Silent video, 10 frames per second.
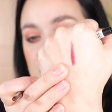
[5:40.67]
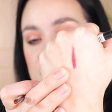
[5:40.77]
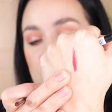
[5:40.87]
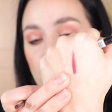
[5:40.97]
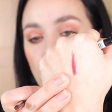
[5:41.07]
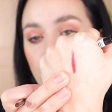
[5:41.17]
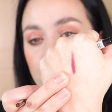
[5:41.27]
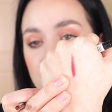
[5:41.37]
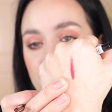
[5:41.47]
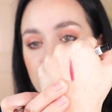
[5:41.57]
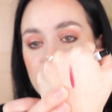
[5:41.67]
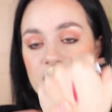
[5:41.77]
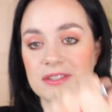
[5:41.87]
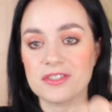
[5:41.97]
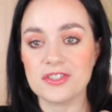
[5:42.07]
It's so buttery
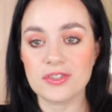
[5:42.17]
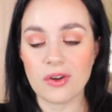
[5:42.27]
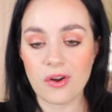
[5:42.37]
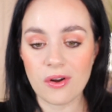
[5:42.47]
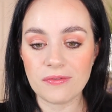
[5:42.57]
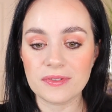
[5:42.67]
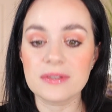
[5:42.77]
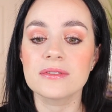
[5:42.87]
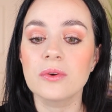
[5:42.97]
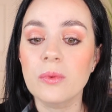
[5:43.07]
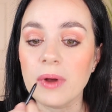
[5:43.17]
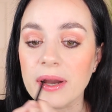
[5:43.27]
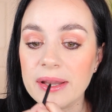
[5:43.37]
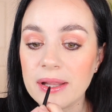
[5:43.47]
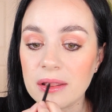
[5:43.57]
and soft, so
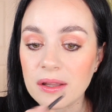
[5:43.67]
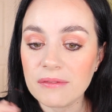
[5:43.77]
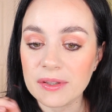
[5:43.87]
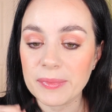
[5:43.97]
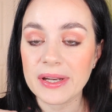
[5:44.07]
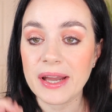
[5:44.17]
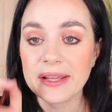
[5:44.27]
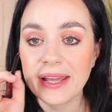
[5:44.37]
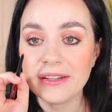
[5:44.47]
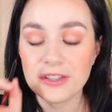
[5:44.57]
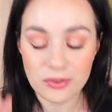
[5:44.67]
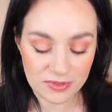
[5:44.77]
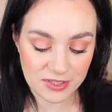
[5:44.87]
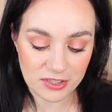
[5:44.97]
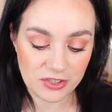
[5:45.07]
I love it, but I can't
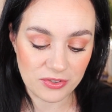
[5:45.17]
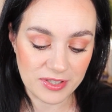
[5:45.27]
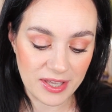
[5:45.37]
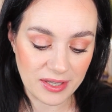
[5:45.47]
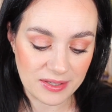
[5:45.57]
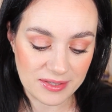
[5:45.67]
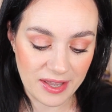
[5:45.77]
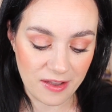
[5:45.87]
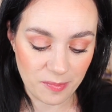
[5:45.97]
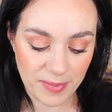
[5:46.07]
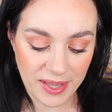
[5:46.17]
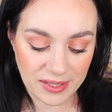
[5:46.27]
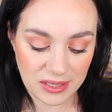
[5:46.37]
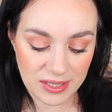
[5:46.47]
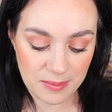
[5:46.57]
use it today because I have
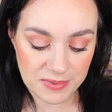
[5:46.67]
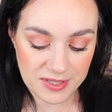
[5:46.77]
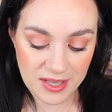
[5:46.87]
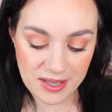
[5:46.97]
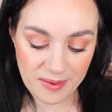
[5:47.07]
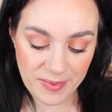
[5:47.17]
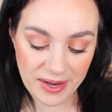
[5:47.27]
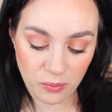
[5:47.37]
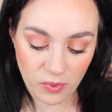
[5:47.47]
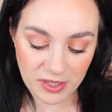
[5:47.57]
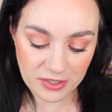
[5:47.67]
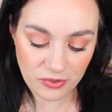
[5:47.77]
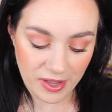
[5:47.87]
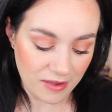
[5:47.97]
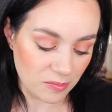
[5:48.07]
pink lips. But I wanted
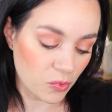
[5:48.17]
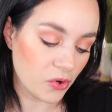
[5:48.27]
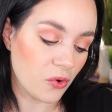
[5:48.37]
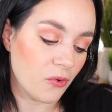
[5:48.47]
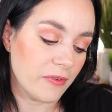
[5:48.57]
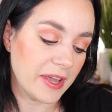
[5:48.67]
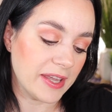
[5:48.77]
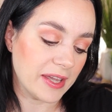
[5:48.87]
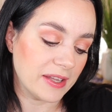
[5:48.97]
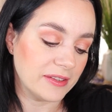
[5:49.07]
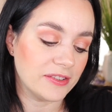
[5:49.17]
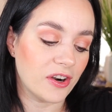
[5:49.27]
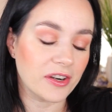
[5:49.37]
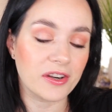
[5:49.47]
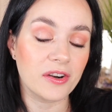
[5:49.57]
to have more of a
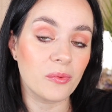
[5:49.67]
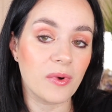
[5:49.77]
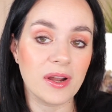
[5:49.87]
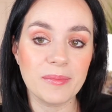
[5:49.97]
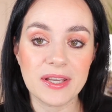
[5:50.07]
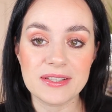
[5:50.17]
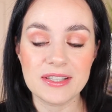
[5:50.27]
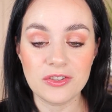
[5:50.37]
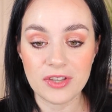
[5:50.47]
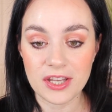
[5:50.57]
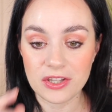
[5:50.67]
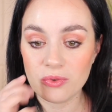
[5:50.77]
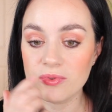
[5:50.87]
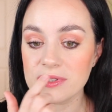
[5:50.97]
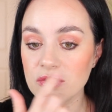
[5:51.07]
darker one, because then you
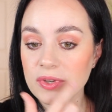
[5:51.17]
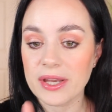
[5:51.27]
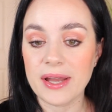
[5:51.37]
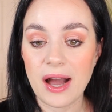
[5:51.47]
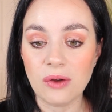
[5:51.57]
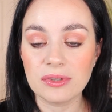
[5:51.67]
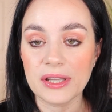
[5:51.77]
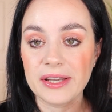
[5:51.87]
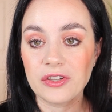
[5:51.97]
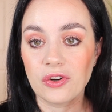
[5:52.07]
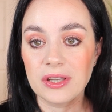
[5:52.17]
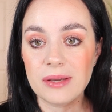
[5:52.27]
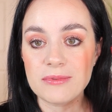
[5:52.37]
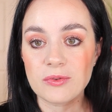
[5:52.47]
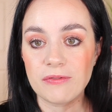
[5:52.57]
can outline your
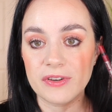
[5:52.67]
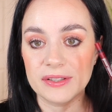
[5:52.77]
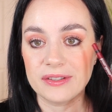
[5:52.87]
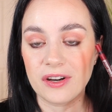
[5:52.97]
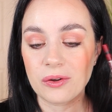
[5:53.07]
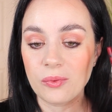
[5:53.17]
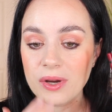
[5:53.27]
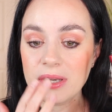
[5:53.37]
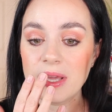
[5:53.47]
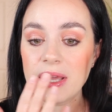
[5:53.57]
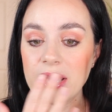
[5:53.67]
lips with a dark one,